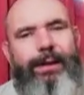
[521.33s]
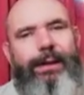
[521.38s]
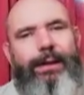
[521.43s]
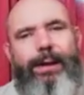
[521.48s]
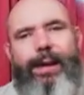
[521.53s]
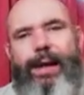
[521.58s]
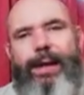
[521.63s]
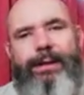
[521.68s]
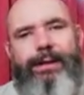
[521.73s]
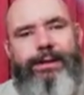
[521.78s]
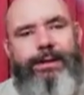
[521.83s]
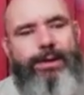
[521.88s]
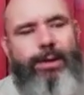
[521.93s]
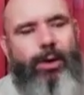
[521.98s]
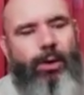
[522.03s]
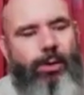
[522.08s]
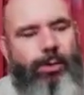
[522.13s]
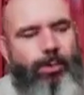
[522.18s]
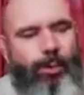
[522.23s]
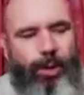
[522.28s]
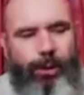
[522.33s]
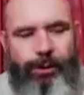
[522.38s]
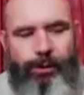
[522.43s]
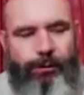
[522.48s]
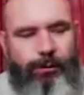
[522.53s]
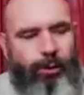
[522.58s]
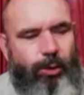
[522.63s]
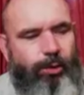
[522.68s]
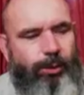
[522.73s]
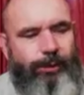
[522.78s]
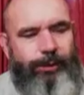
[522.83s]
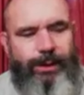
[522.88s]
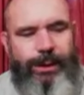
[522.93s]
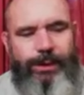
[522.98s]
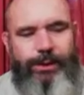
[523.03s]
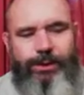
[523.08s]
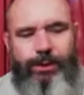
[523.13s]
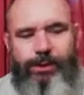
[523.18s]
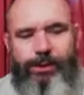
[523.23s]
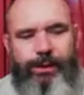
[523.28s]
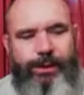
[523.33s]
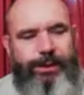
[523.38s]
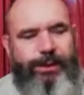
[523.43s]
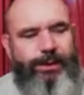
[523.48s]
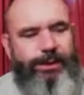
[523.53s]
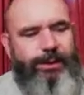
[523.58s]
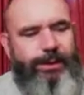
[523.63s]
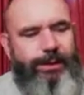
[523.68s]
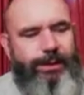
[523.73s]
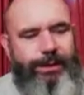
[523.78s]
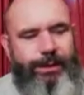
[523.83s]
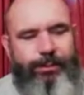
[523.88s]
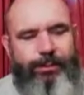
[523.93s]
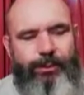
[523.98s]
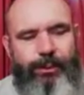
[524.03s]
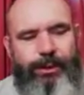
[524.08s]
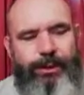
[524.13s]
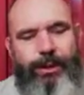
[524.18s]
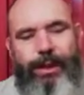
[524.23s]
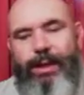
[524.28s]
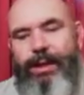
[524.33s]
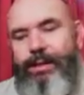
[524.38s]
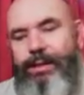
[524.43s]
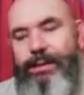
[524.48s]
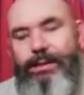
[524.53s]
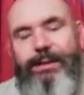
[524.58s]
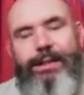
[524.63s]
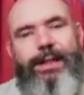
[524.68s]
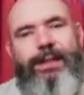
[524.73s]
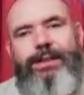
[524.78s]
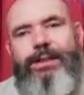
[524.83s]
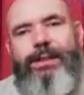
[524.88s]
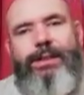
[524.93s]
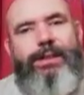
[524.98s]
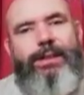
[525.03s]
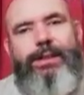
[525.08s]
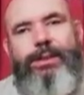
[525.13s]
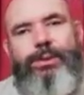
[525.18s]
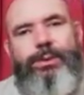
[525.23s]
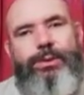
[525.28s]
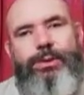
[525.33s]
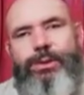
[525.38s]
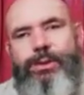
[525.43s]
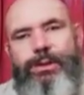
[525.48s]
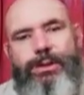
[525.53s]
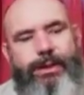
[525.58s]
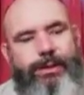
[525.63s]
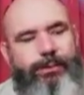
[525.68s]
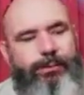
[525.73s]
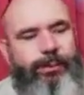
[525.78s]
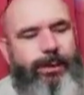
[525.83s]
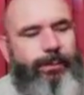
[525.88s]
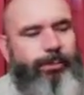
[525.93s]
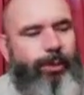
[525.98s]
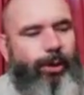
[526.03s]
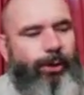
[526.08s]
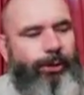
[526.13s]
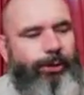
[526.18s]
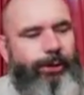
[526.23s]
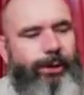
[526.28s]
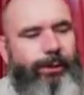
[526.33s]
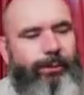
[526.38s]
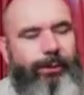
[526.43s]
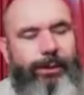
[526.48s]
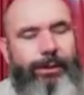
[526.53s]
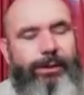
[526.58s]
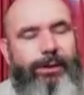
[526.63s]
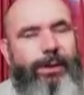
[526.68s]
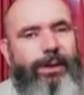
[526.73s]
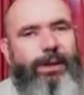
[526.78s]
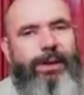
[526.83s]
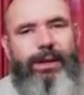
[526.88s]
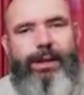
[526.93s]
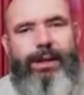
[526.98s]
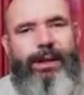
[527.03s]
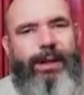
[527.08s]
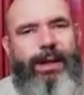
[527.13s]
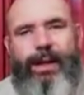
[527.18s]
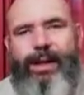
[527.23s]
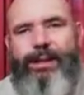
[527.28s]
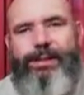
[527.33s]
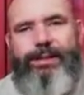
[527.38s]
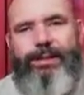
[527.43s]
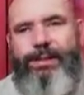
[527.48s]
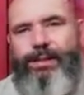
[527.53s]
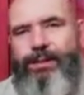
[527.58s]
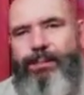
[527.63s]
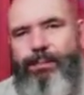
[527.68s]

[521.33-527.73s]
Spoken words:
and this whole modern form of textual criticism with discussing things we shouldn't even be bothering with, it just